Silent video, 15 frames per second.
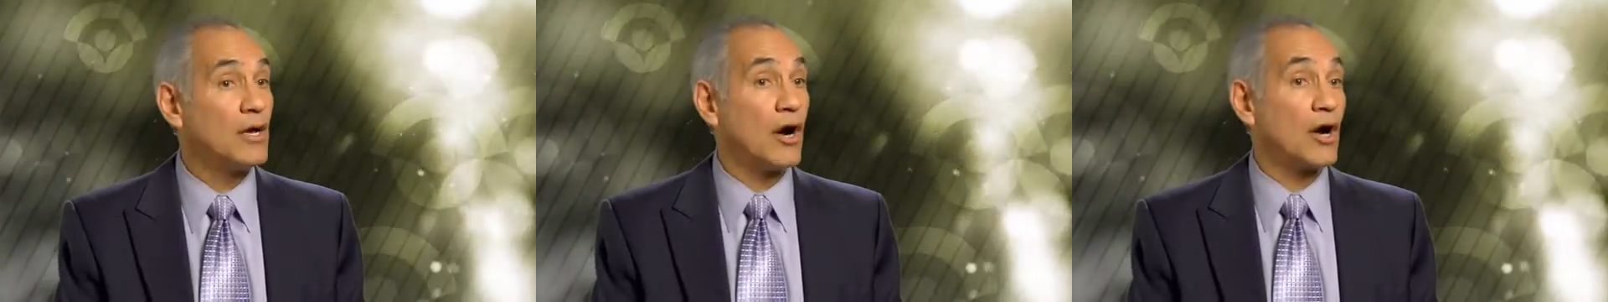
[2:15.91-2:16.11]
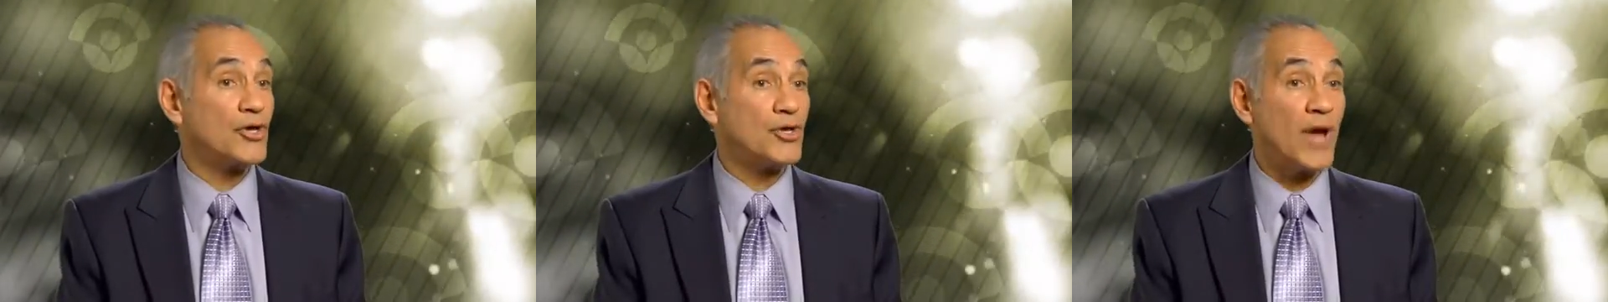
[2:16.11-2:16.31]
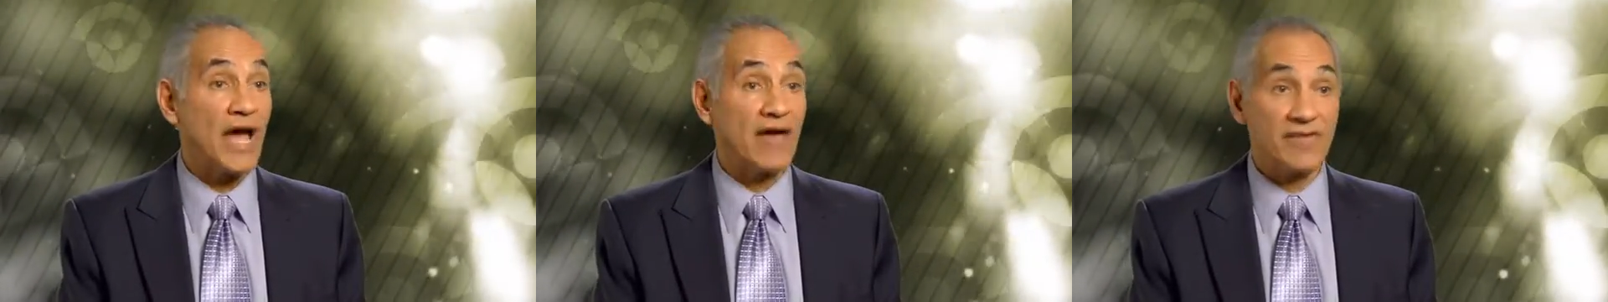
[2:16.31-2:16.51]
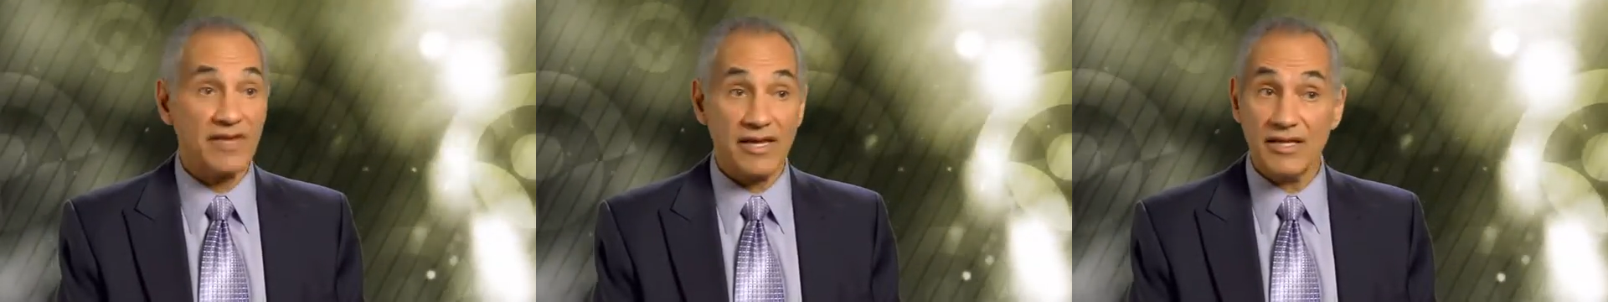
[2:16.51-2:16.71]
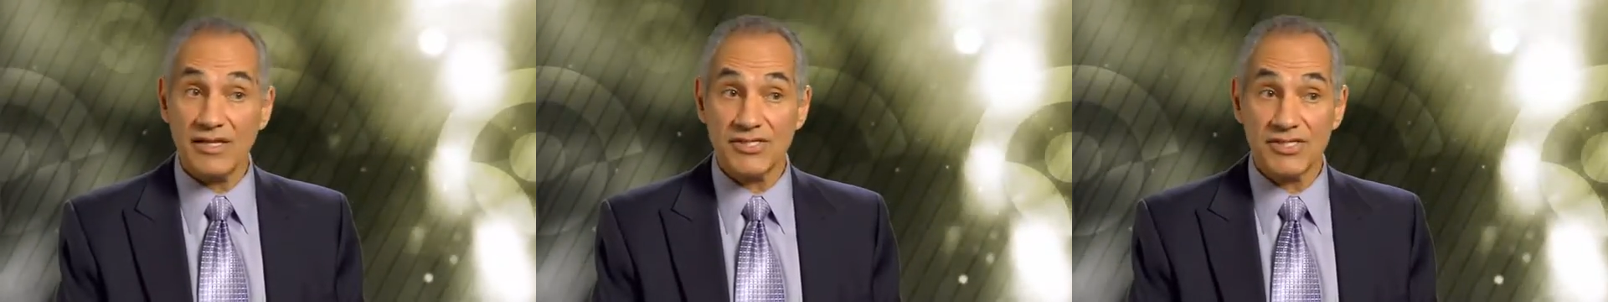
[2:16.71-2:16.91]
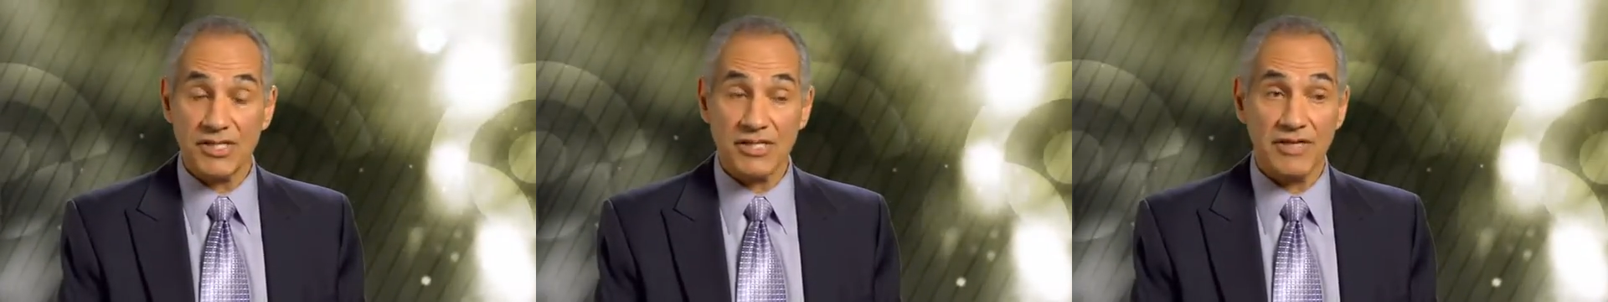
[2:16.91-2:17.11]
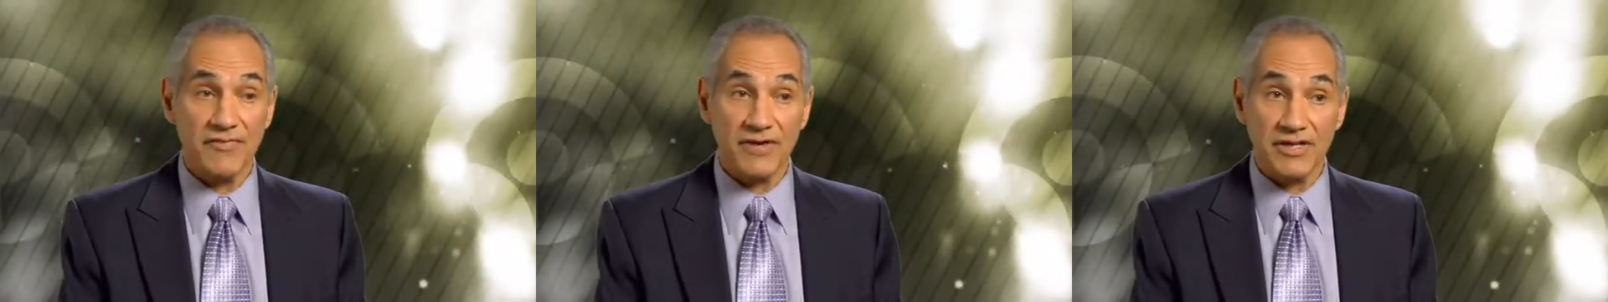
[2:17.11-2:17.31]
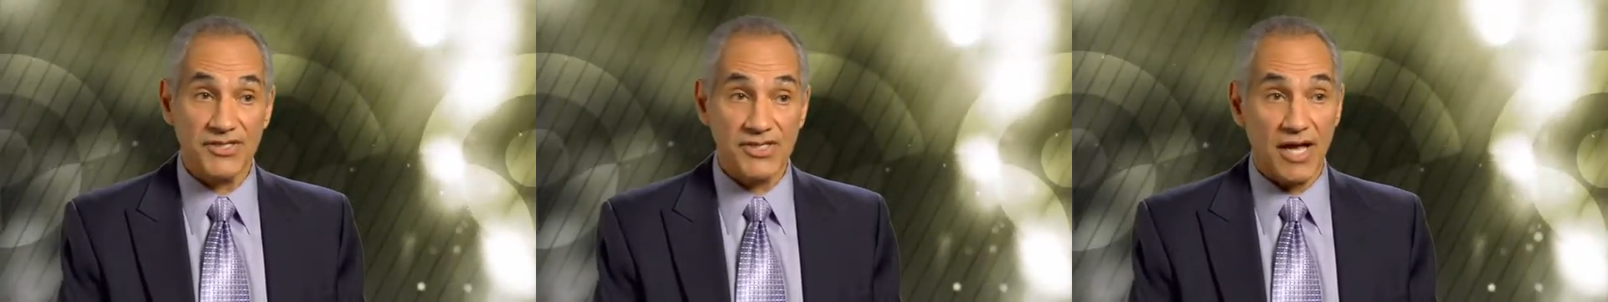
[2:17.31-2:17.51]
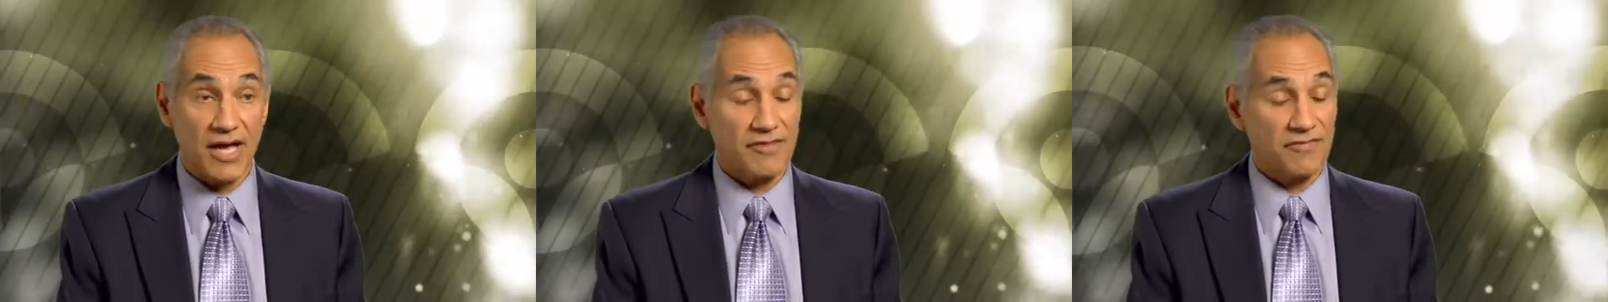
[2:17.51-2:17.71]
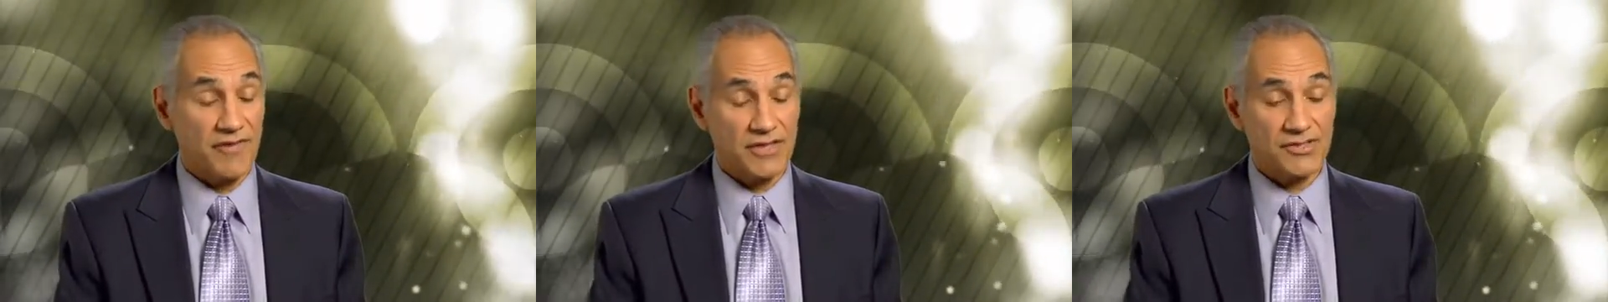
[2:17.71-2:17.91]
Are you having any significant
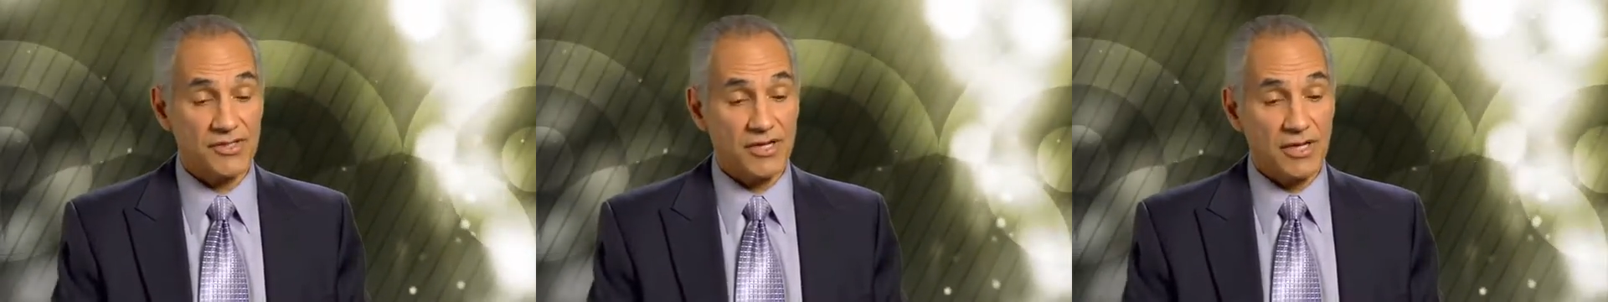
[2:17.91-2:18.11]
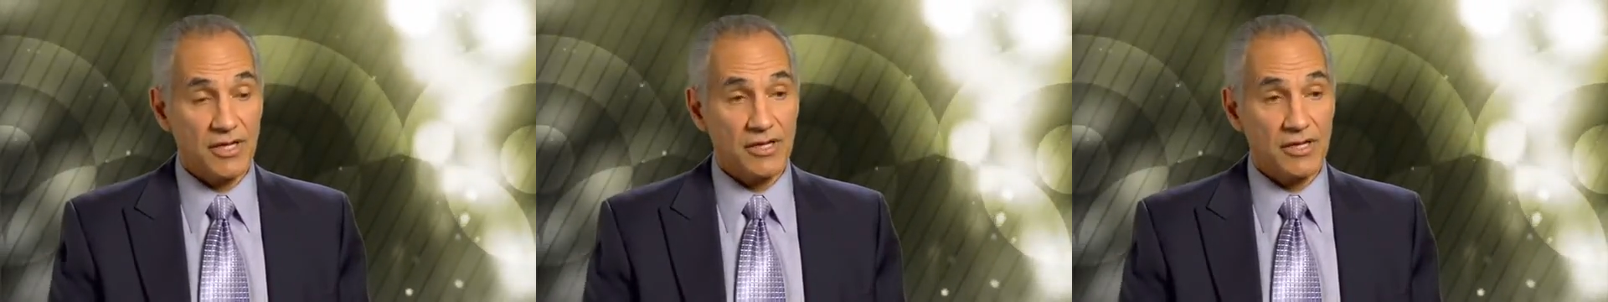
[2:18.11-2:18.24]
side effects?